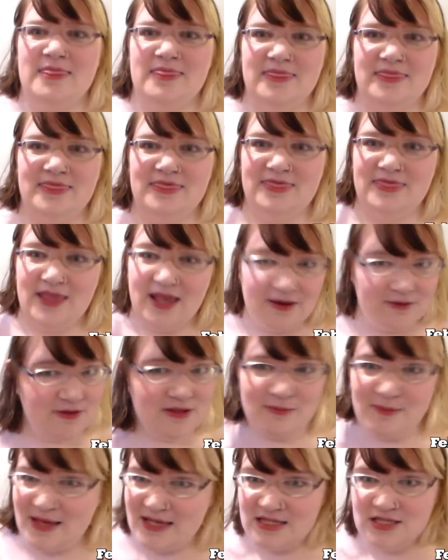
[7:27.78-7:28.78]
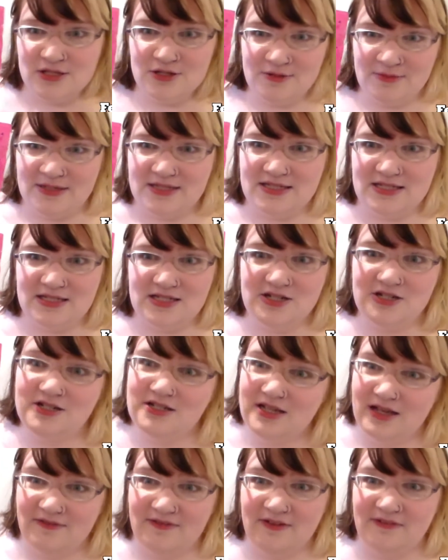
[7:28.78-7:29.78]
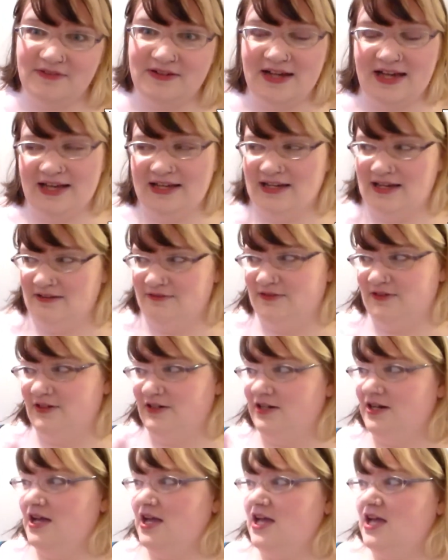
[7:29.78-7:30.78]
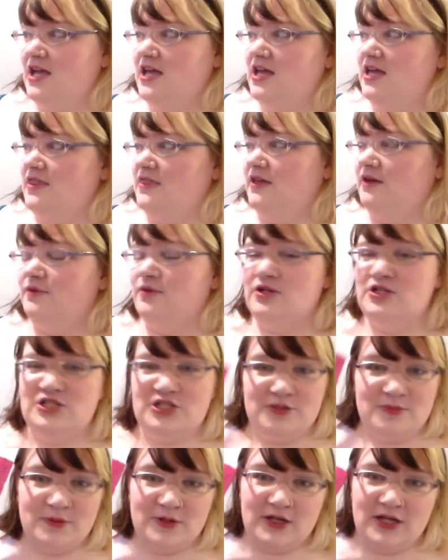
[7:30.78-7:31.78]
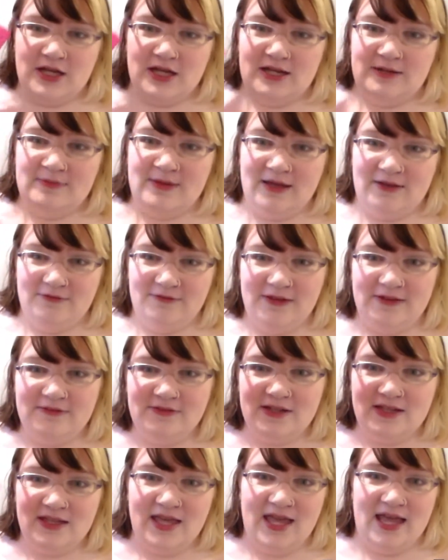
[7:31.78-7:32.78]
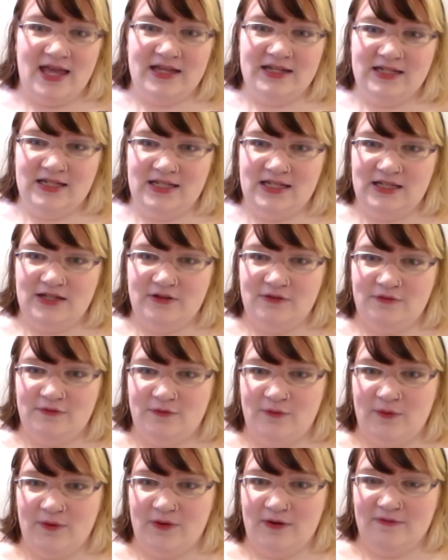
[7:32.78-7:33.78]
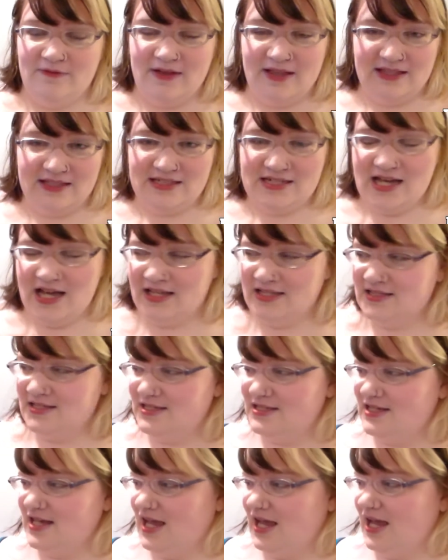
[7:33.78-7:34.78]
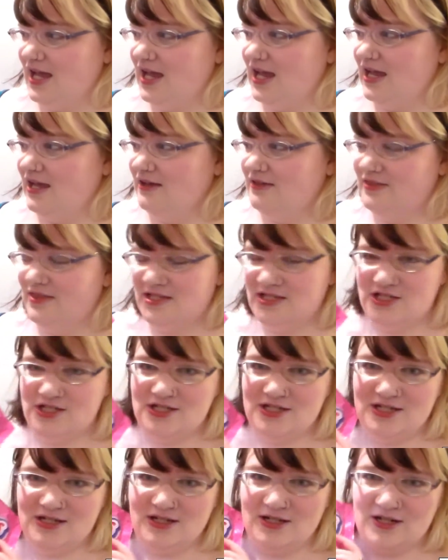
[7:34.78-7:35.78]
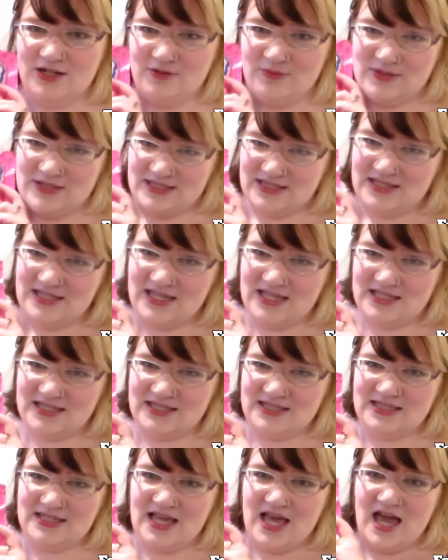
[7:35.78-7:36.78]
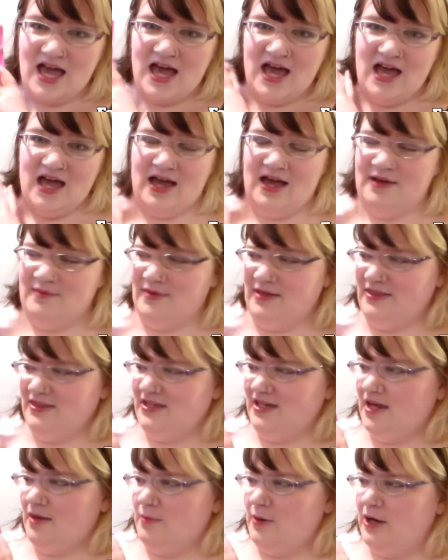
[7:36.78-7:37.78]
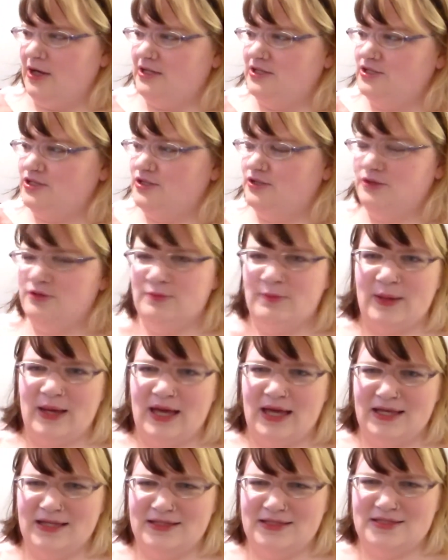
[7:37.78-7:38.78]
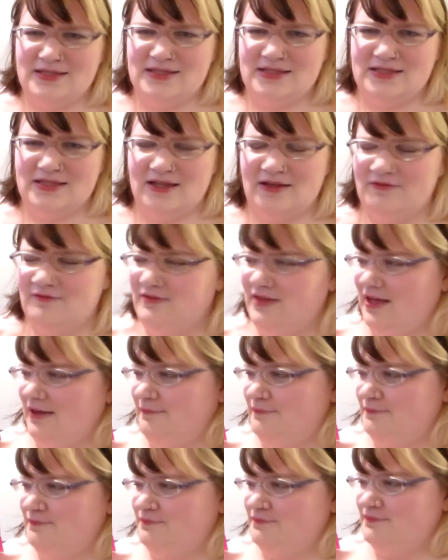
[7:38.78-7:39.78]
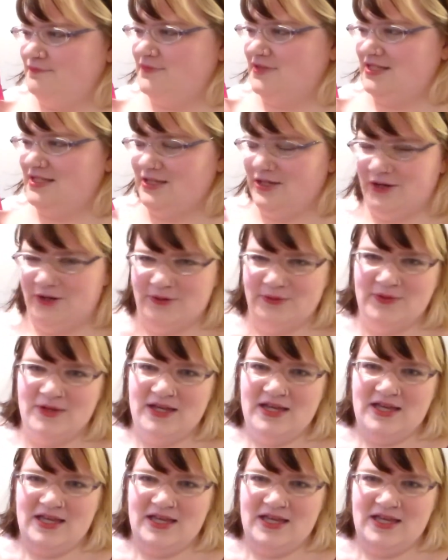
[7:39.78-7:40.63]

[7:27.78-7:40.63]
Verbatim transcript: and they were the best Three Musketeers I've ever had ever. They were super good. My favorite candy for Valentine's Day this year was this. Um, I think I bought two bags of them, so